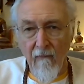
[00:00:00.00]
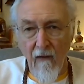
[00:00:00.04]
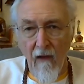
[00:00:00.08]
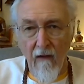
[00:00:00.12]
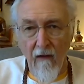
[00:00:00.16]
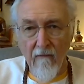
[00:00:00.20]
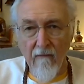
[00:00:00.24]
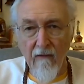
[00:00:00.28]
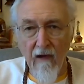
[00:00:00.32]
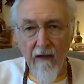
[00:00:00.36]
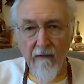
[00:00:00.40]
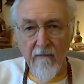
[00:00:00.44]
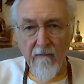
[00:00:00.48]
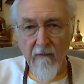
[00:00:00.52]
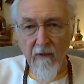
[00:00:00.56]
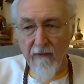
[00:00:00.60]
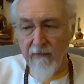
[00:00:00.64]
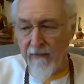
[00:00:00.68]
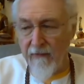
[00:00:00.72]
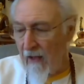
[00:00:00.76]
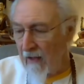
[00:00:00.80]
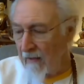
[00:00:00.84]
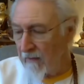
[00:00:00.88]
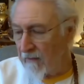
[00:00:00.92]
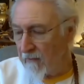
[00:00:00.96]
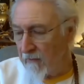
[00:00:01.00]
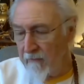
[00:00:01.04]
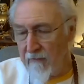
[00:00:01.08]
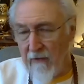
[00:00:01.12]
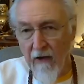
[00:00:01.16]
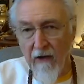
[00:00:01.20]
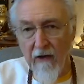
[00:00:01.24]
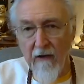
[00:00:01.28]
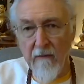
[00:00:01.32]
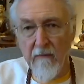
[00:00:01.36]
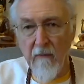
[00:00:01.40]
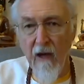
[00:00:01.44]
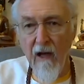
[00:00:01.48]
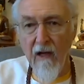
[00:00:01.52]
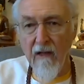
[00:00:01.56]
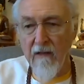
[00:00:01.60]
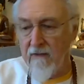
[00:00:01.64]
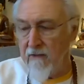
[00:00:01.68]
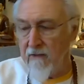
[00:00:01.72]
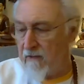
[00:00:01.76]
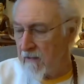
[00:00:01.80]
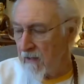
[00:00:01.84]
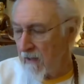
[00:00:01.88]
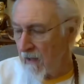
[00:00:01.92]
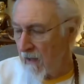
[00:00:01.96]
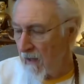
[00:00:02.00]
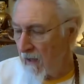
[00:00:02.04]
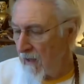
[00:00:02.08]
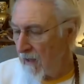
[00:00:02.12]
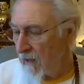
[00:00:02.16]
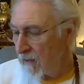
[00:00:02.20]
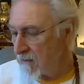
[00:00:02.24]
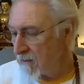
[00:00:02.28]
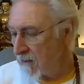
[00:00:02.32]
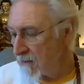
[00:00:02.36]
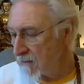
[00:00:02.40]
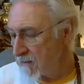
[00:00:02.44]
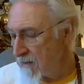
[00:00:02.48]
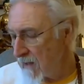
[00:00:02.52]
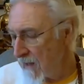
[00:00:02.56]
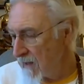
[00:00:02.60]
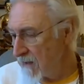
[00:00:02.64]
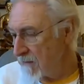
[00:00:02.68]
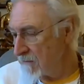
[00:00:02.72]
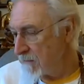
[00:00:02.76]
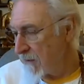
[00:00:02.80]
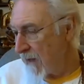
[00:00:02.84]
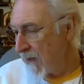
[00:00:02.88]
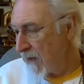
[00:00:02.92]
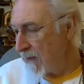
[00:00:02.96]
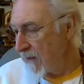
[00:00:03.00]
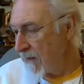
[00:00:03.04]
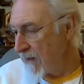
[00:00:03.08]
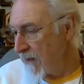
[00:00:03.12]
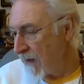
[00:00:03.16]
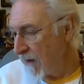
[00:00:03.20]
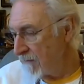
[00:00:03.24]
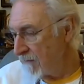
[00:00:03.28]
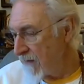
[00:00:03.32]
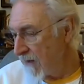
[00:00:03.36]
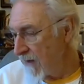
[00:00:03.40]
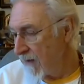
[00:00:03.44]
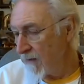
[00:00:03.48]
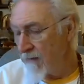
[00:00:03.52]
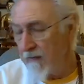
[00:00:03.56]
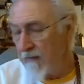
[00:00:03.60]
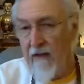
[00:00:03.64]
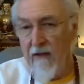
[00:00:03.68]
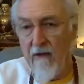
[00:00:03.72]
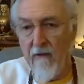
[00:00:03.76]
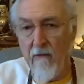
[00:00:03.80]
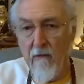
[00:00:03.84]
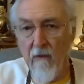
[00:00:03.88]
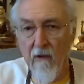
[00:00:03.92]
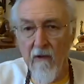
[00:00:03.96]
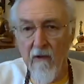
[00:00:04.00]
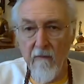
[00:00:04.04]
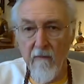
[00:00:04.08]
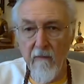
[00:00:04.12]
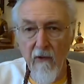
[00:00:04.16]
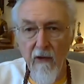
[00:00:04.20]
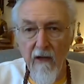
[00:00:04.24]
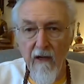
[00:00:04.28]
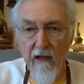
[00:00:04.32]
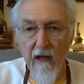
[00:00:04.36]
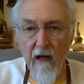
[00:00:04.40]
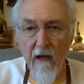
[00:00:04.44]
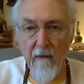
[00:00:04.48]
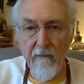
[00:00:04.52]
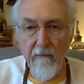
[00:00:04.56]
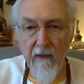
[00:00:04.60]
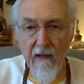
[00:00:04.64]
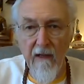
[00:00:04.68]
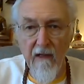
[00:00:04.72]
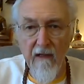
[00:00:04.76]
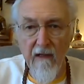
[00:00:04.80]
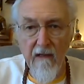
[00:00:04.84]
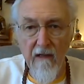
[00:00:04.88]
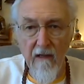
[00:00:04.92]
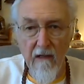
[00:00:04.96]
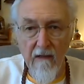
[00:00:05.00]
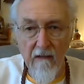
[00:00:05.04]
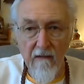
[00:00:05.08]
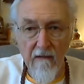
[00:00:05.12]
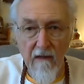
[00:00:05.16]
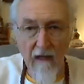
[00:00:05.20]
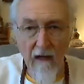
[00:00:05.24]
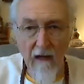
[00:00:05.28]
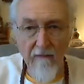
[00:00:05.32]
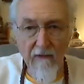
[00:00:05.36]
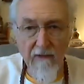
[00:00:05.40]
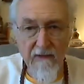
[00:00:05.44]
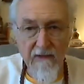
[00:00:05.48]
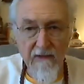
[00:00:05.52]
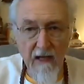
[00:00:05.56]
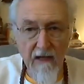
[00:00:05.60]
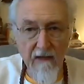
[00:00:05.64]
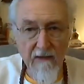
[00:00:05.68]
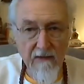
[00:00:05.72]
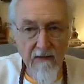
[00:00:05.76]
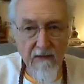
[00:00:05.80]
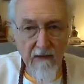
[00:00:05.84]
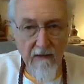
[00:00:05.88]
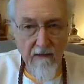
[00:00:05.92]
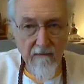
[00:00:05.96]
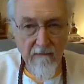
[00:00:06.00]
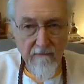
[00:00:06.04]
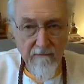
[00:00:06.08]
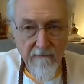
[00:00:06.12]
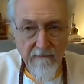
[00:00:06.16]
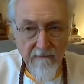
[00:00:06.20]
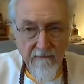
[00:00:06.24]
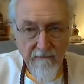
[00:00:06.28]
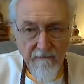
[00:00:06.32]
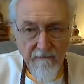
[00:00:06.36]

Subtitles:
All right. Well, thank you very much. Does anybody have anything you want to bring up? Any conversation?